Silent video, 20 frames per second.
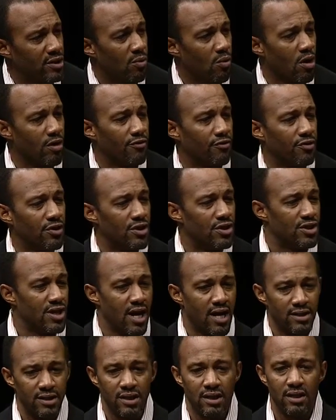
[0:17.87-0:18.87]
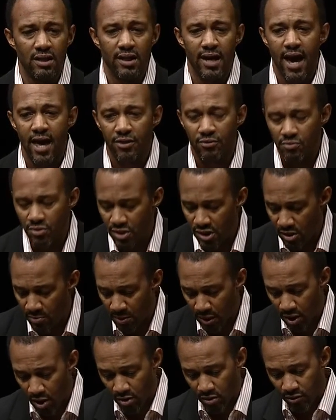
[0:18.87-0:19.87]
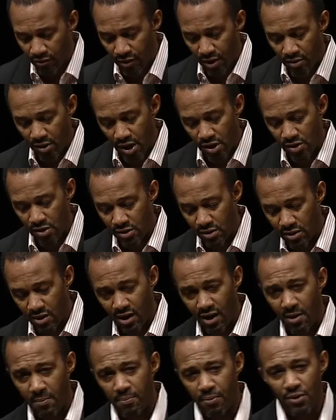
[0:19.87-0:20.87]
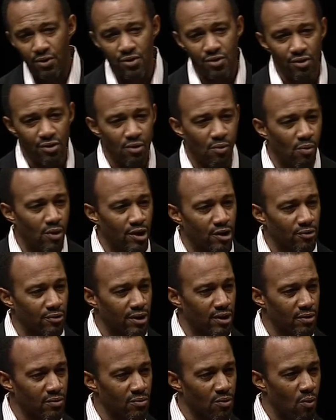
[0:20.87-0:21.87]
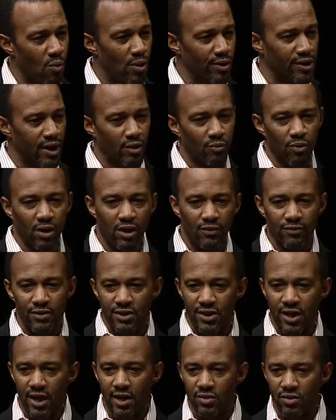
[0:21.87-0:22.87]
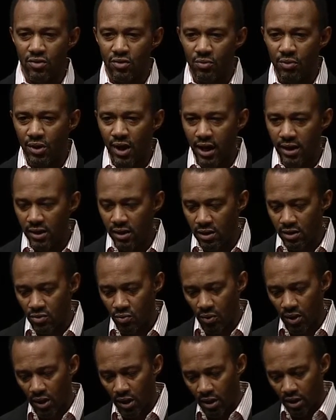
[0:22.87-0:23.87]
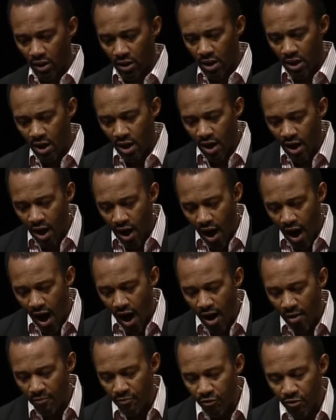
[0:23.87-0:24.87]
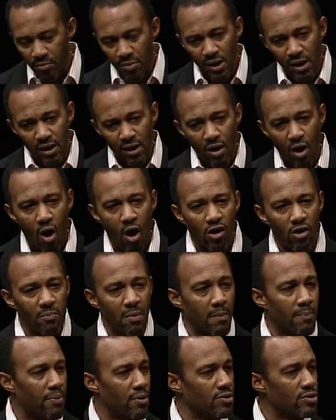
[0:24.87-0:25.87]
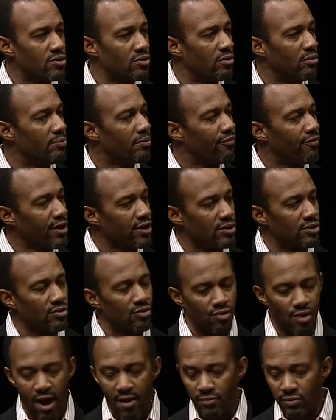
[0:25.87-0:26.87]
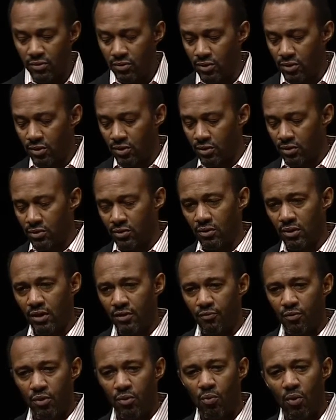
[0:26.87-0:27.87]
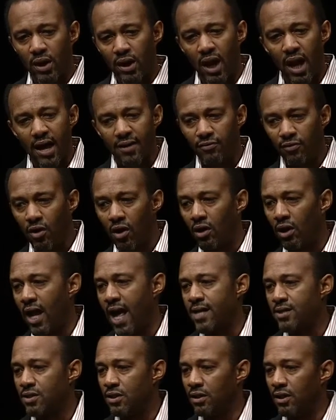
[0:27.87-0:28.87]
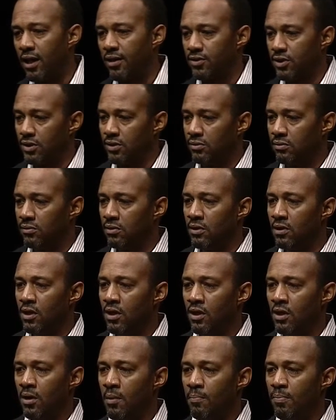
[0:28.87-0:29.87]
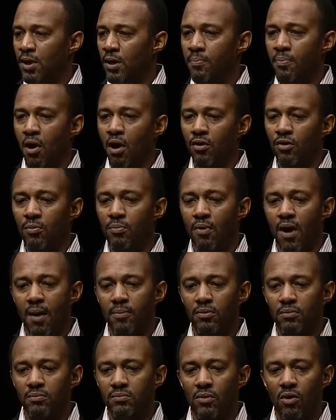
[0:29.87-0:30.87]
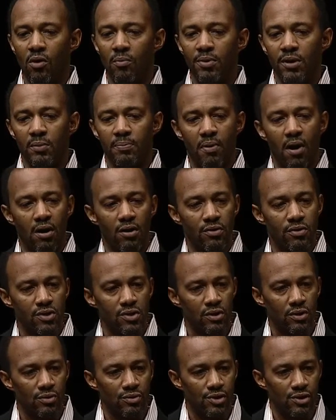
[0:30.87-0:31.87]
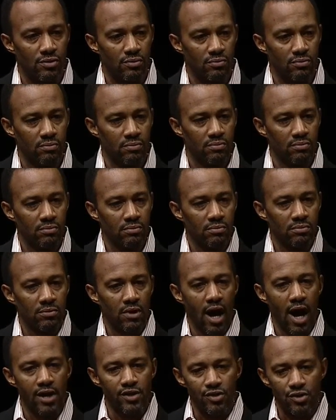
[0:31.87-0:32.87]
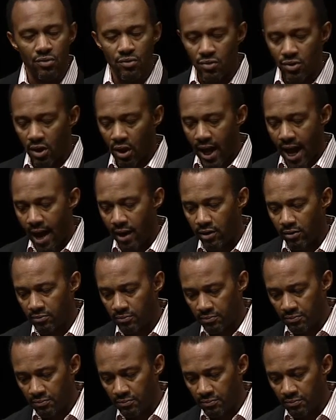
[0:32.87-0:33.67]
work for the John D. and Catherine T. MacArthur Foundation, and I'm pretty sure you're wondering what that relevance has to do with Ideas Week. Um, for me, all of my personal and professional travels live with one lifelong lasting lesson be a part of the problem or be a part of the solution. I choose the latter.